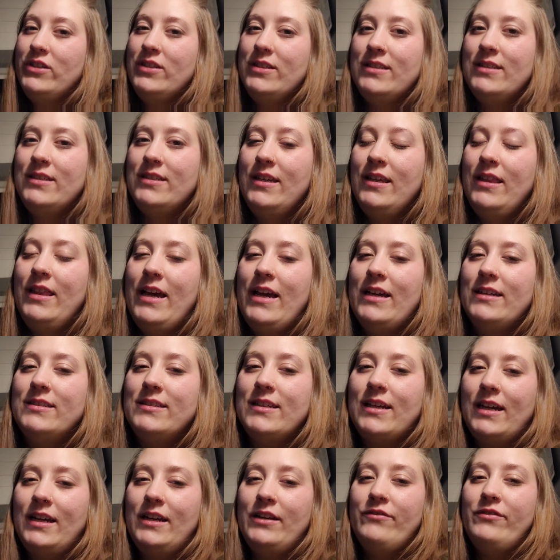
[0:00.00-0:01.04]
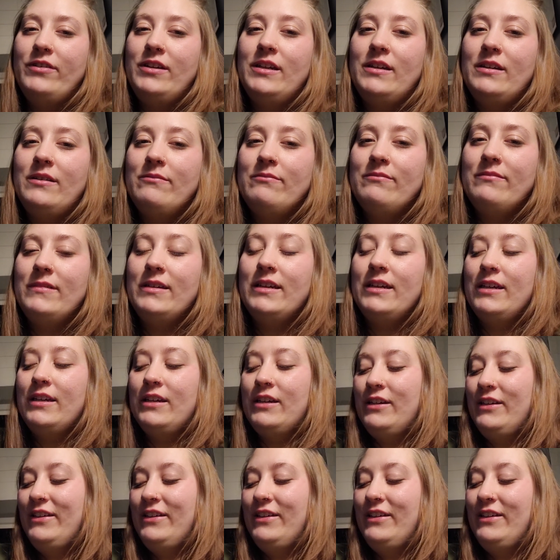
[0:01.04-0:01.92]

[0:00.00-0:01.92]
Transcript: to see that side of him,